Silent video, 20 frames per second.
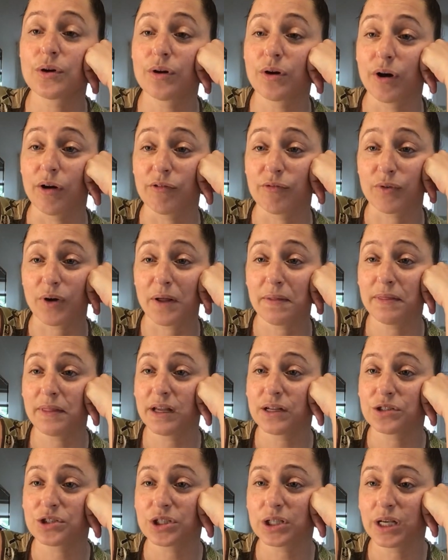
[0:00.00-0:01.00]
a friend
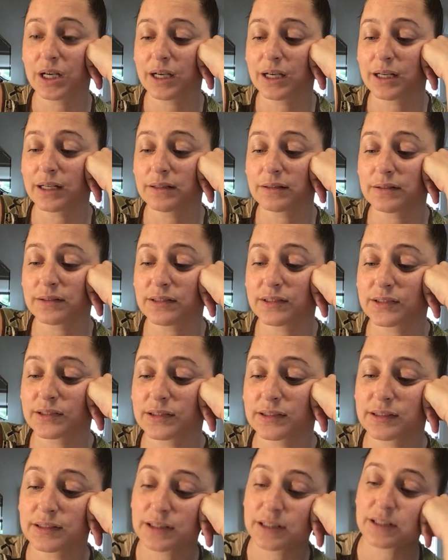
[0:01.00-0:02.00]
that she has
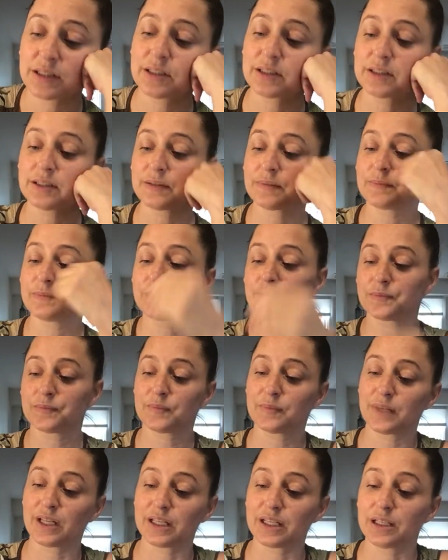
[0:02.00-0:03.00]

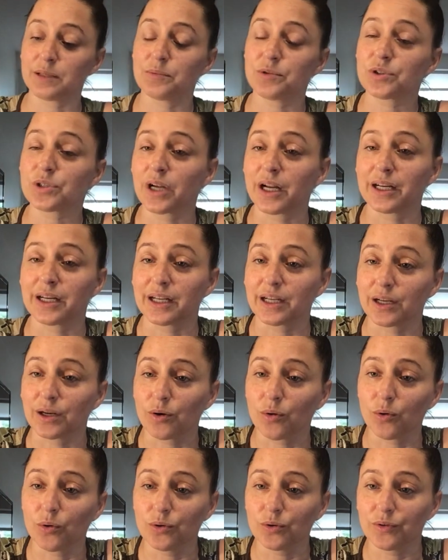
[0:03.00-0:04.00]
that keeps trying to get a
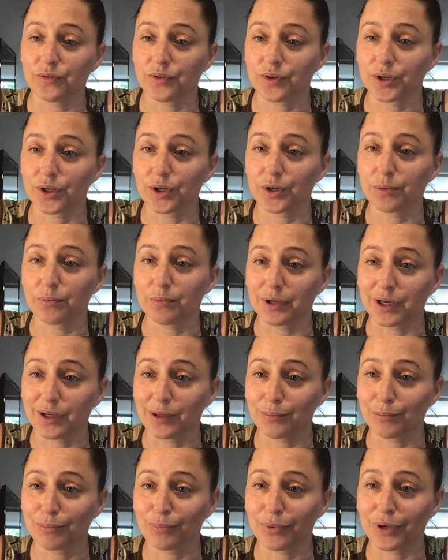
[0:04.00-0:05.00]
hold of her but
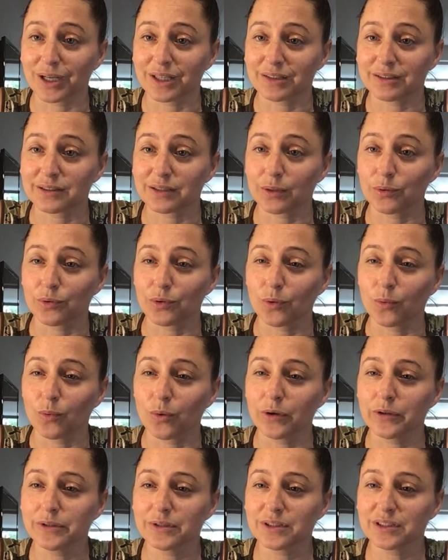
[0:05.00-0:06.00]
brings out the
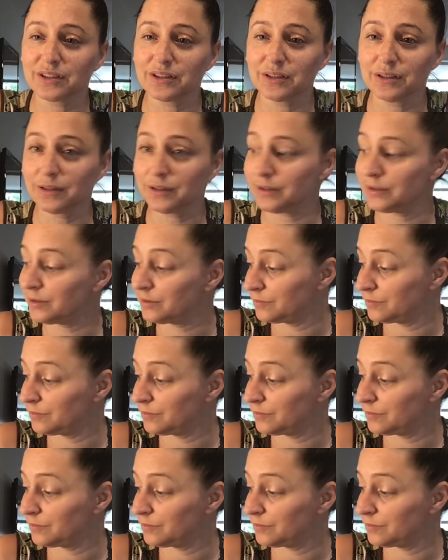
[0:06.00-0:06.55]
worst in her.